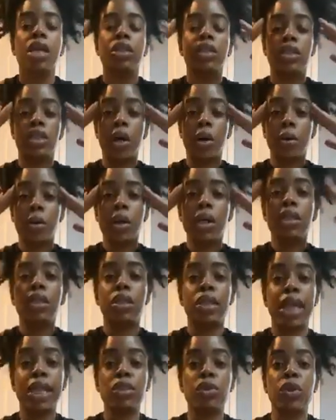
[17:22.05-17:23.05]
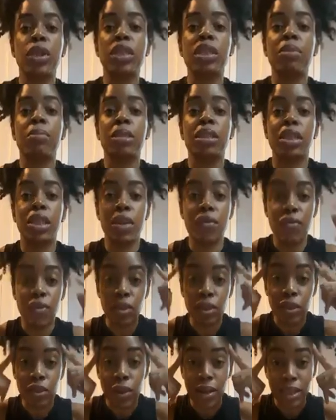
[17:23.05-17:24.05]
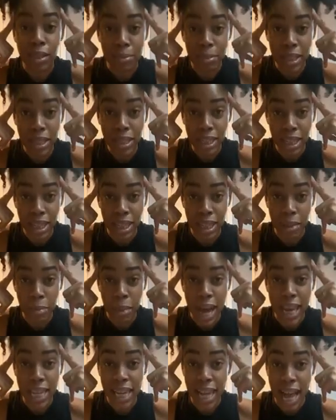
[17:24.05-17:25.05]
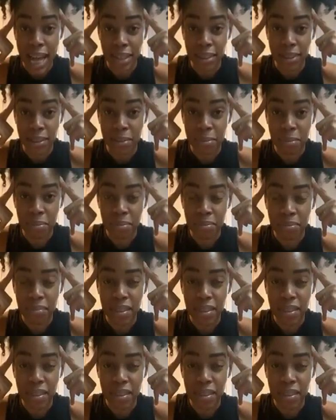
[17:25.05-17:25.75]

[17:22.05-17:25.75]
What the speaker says: So sexual intimacy first starts mentally, mindgasm.